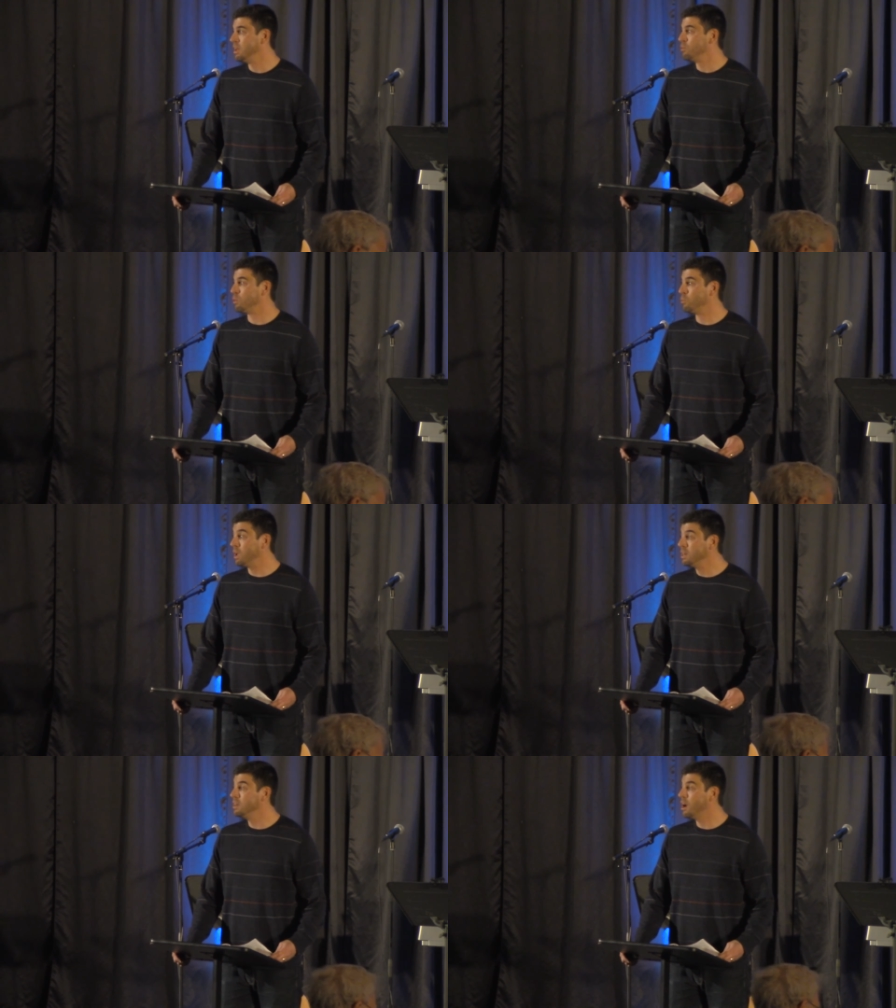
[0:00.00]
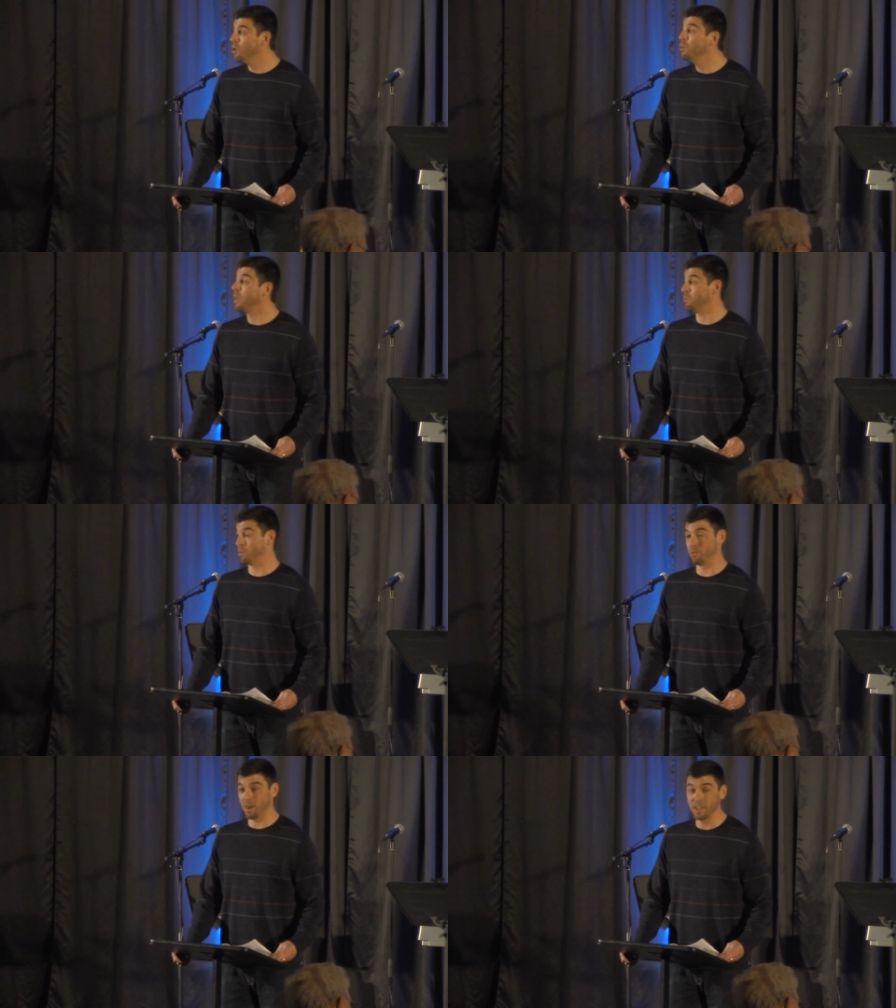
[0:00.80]
When we know that
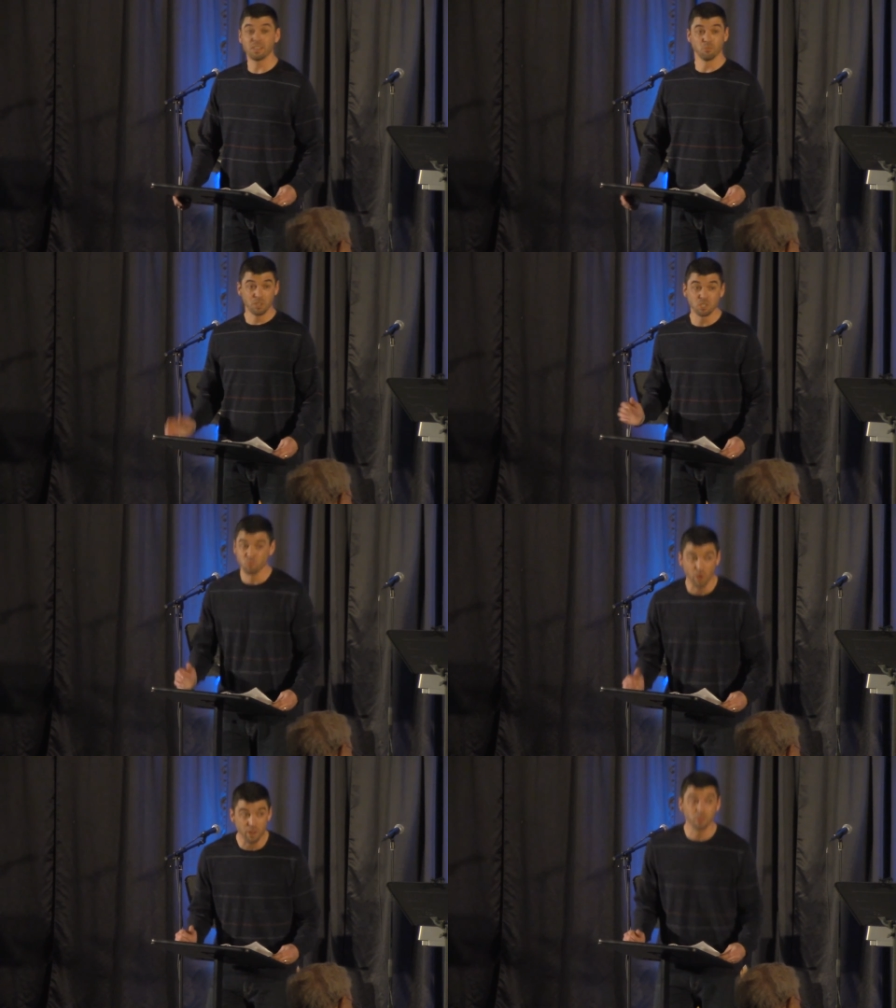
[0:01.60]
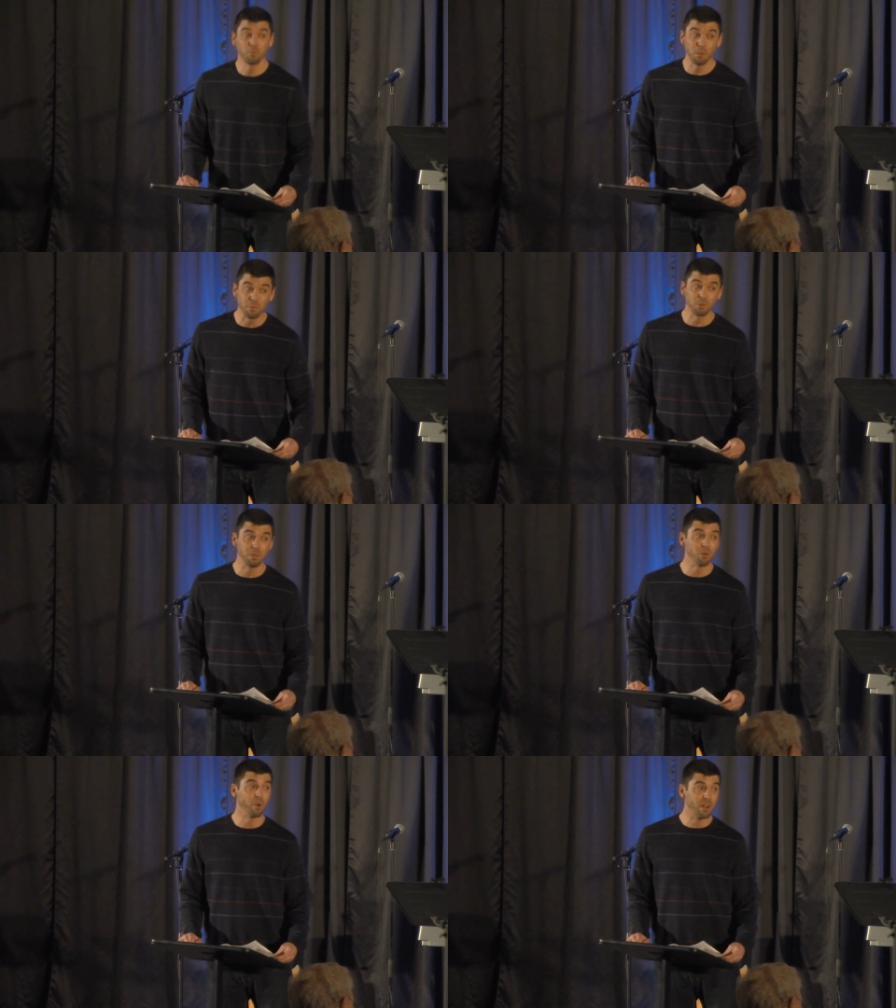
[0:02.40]
we're right and we just want other people to
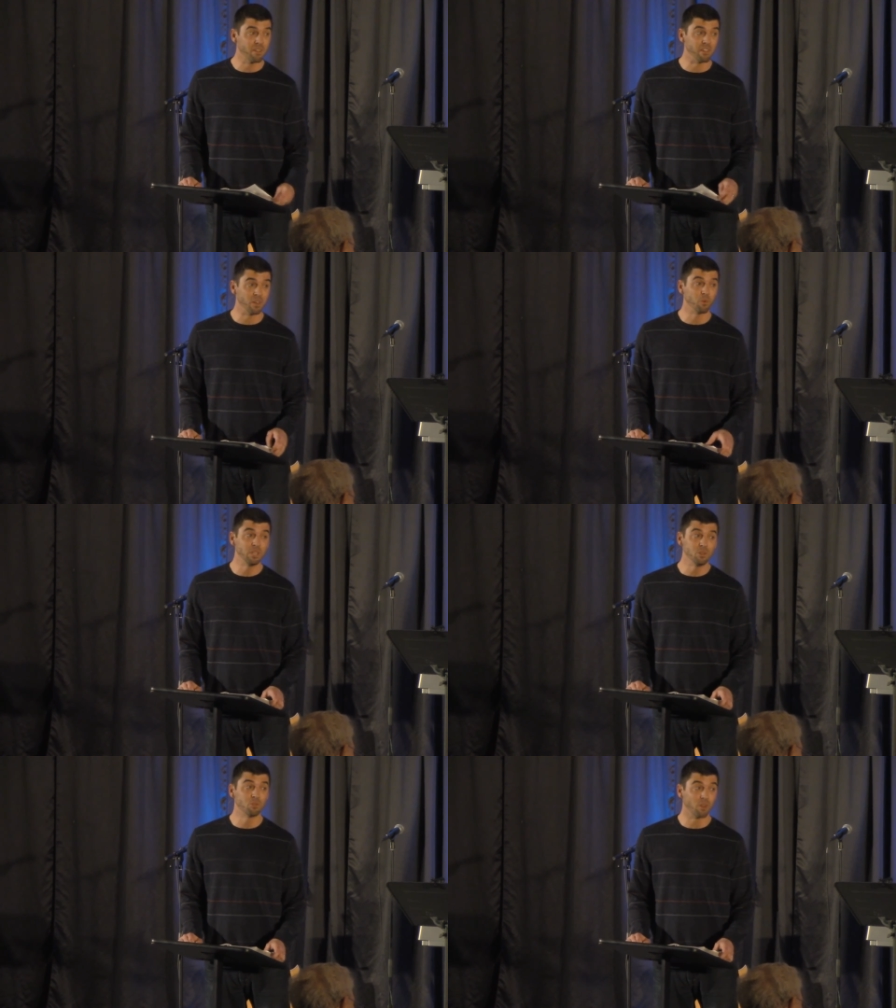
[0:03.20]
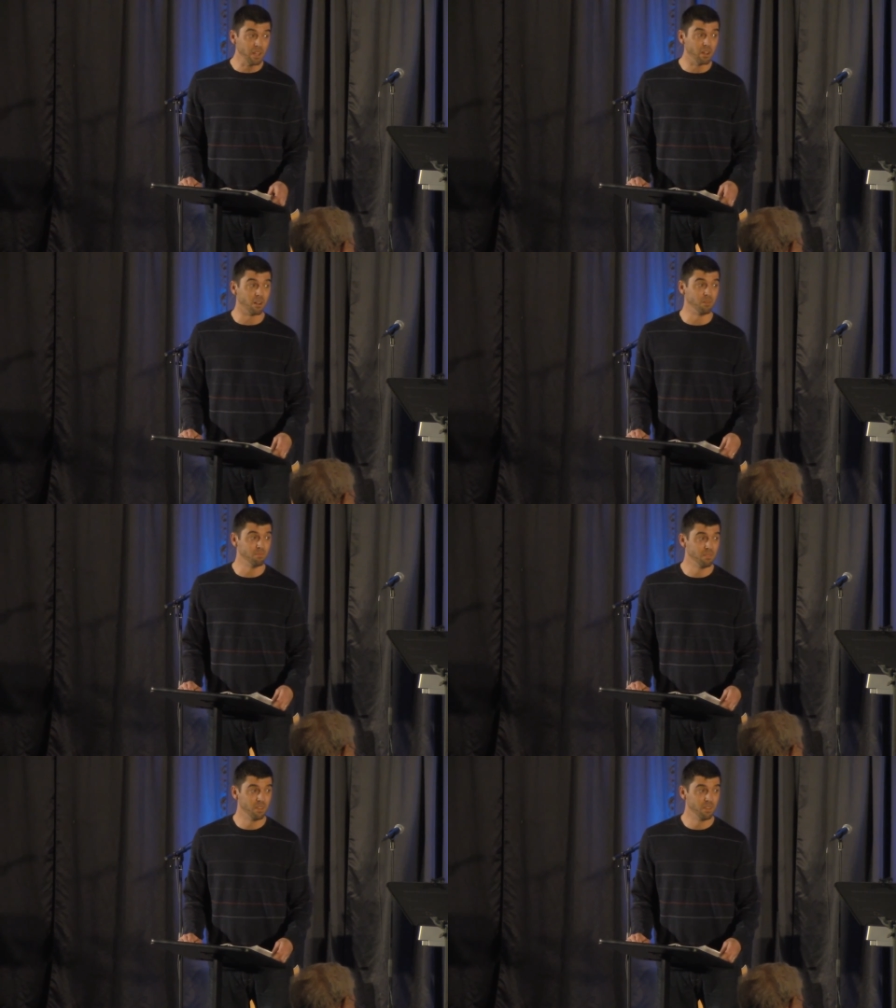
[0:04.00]
be aware of it, we do great harm.